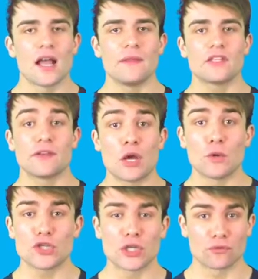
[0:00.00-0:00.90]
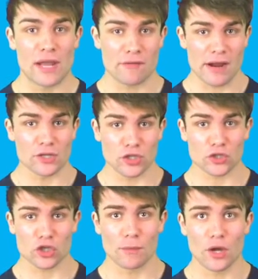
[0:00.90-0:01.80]
In this video, we're just going to rearrange
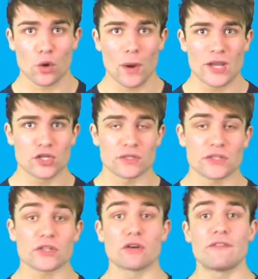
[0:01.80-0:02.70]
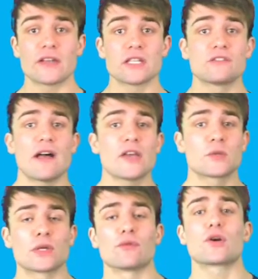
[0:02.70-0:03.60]
some equations. So first things first, we're
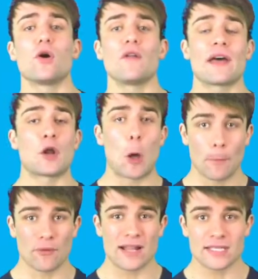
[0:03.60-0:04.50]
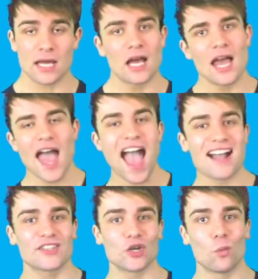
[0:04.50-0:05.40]
going to recall that an operator
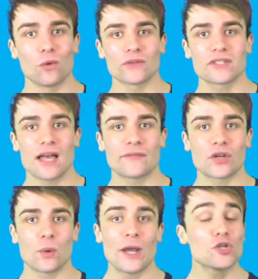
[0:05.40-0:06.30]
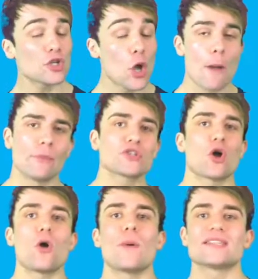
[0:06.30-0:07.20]
acting on one side of an equation must
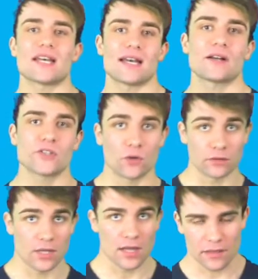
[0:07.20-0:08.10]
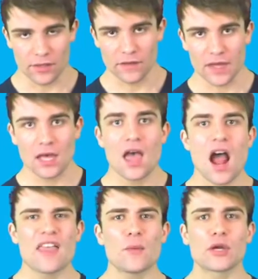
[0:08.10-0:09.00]
always act on the other.
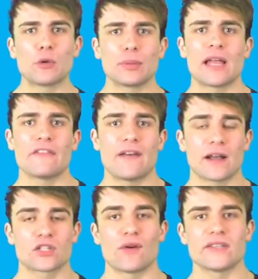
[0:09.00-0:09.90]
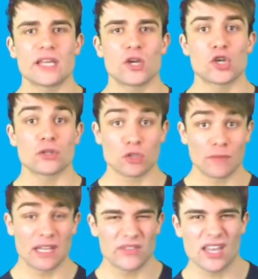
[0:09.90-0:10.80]
And then we're going to apply factorization,
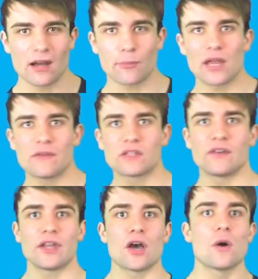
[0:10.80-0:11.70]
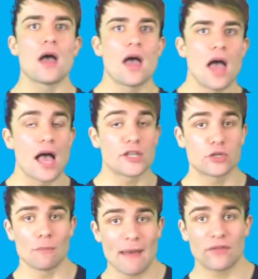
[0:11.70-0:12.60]
something you've seen in a previous video,
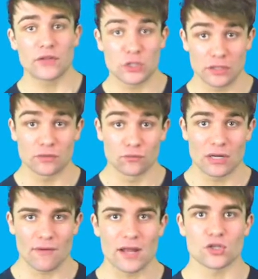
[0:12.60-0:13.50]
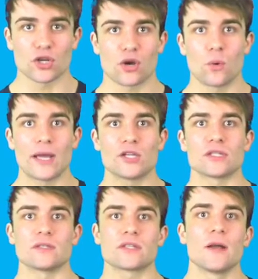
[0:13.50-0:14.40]
to a method to rearrange
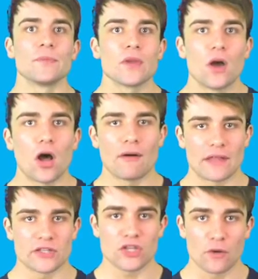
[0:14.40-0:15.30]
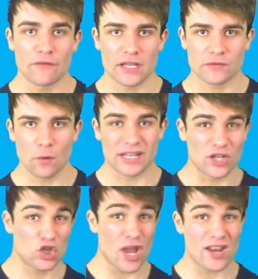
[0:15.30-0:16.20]
equations. All right then, so first of all, we're going to
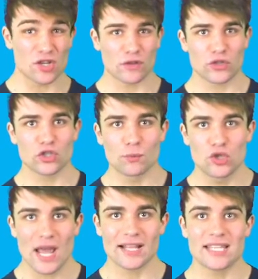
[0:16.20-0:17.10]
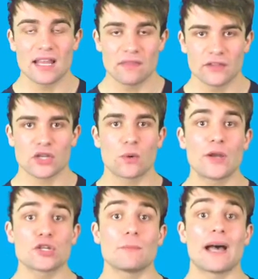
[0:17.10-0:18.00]
change the subject in this
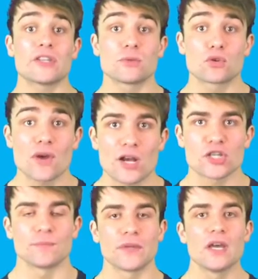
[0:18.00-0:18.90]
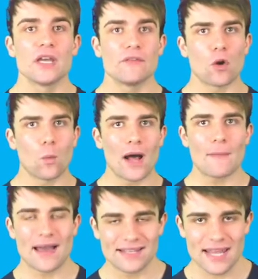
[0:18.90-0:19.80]
equation by subtraction. You've got y
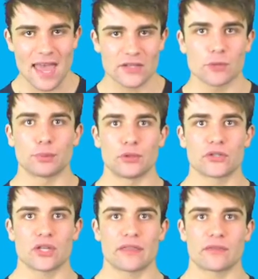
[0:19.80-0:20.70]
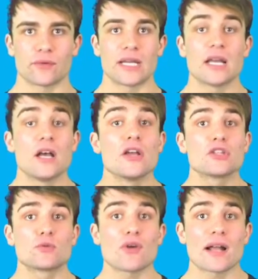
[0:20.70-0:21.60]
minus x plus 3.
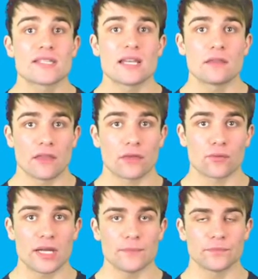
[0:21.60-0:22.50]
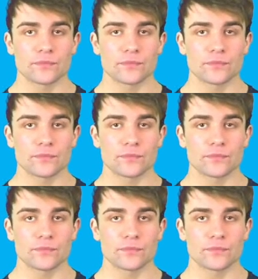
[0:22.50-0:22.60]
Subtracting the 3